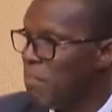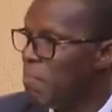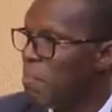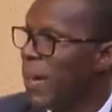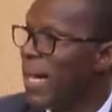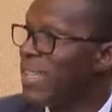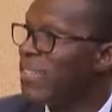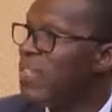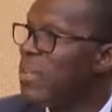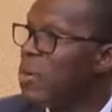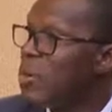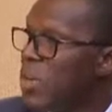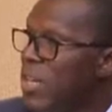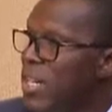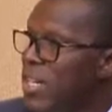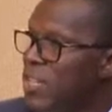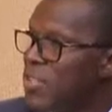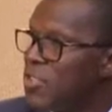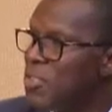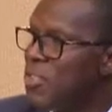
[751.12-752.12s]

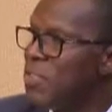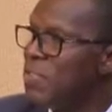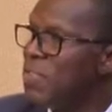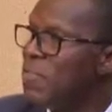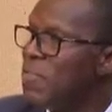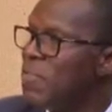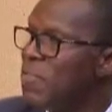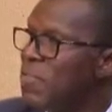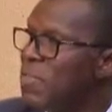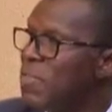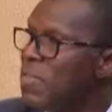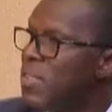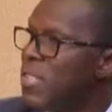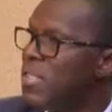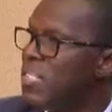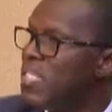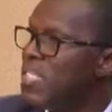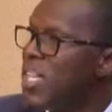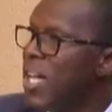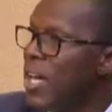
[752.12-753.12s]
particulars of the
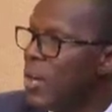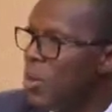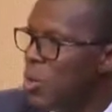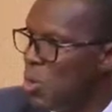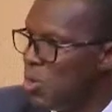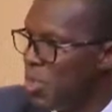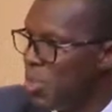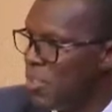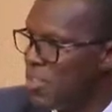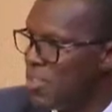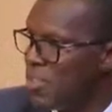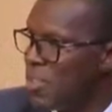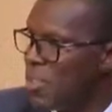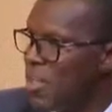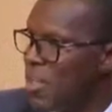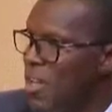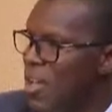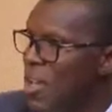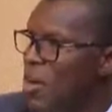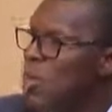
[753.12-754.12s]
shareholders.
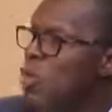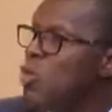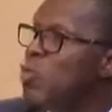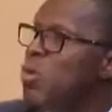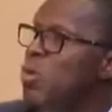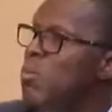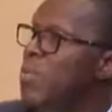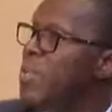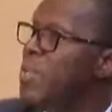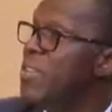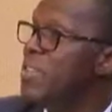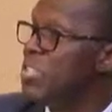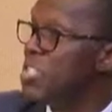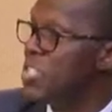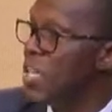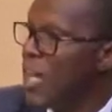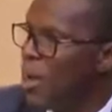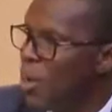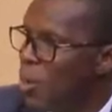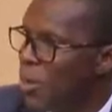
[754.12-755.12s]
Who will be the
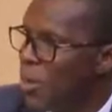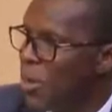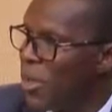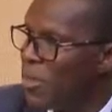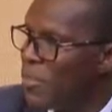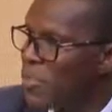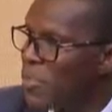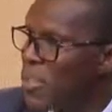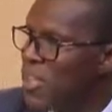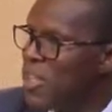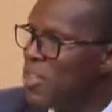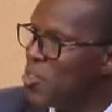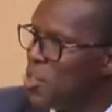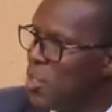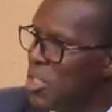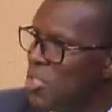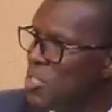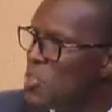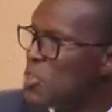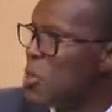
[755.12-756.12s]
shareholders? So
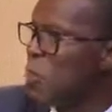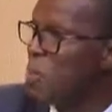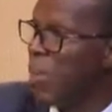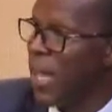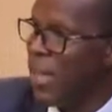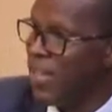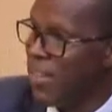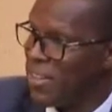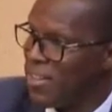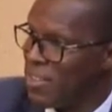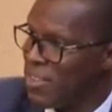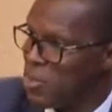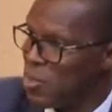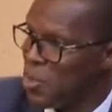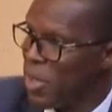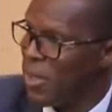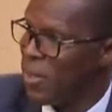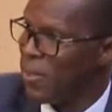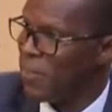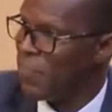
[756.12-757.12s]
you need to supply that as
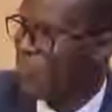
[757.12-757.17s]
well.